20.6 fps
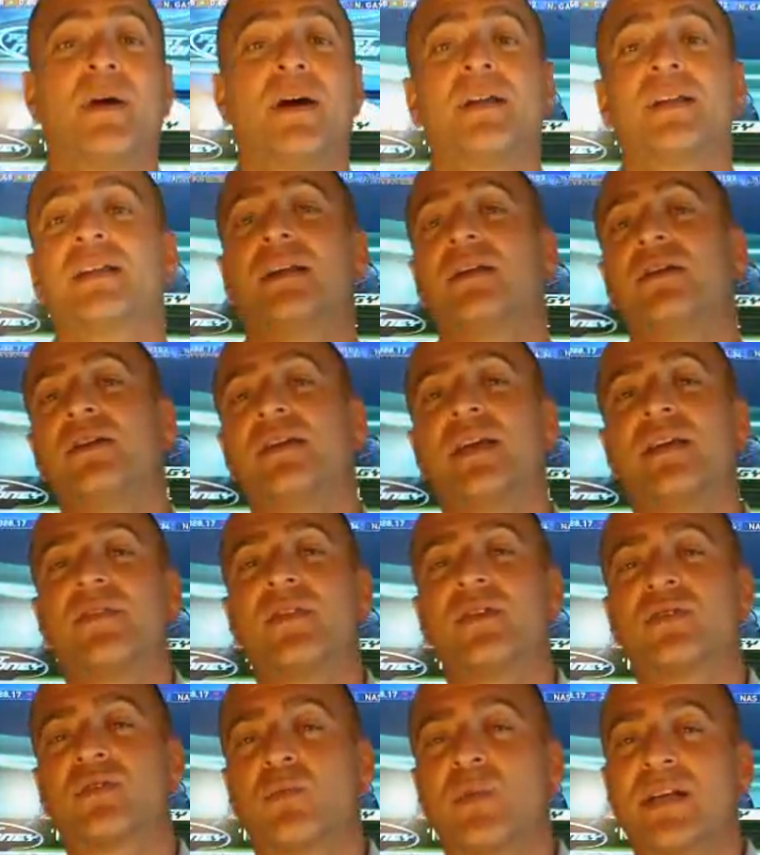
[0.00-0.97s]
but you get
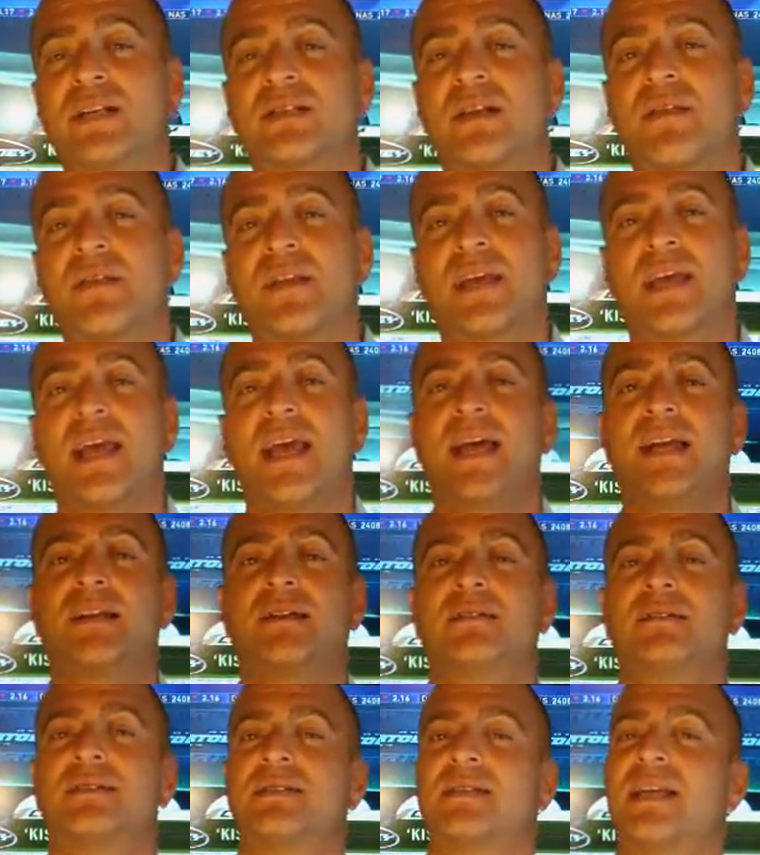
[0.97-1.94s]
those wicks on the
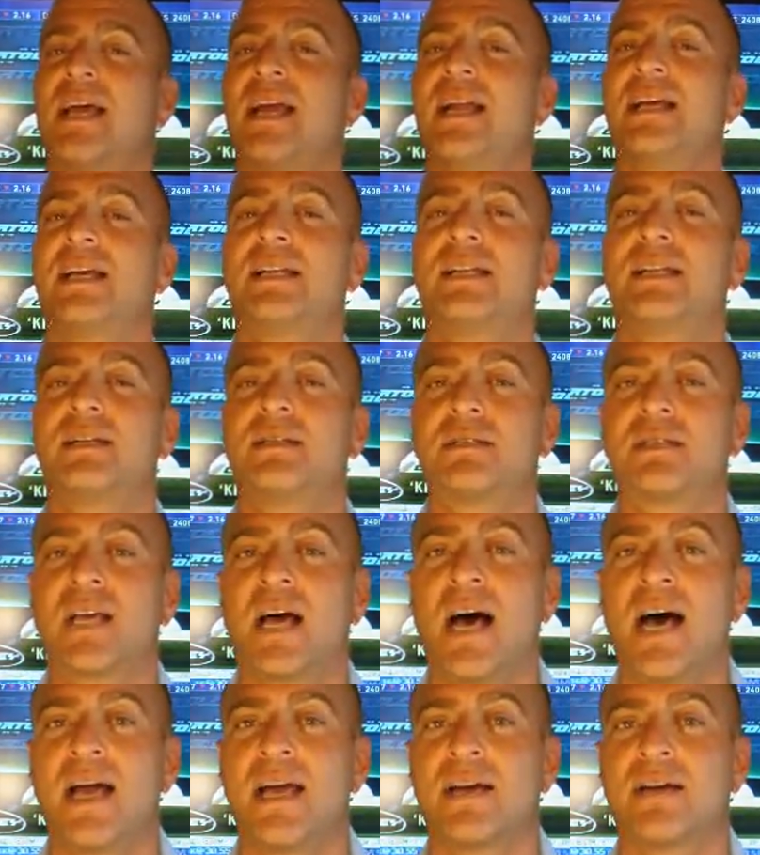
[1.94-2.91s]
candle, it's getting a little
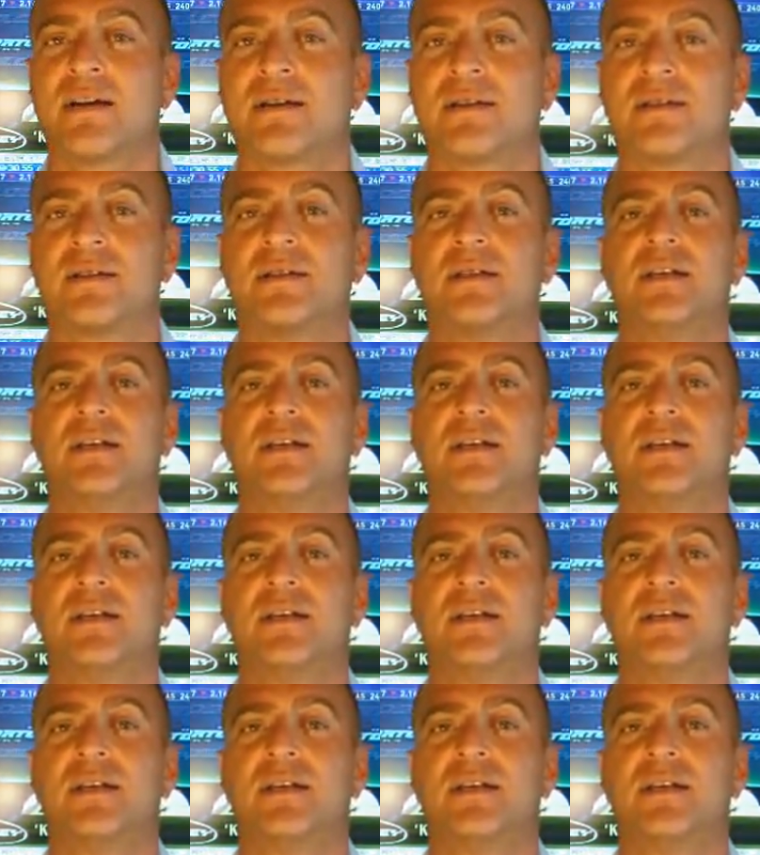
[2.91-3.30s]
tired.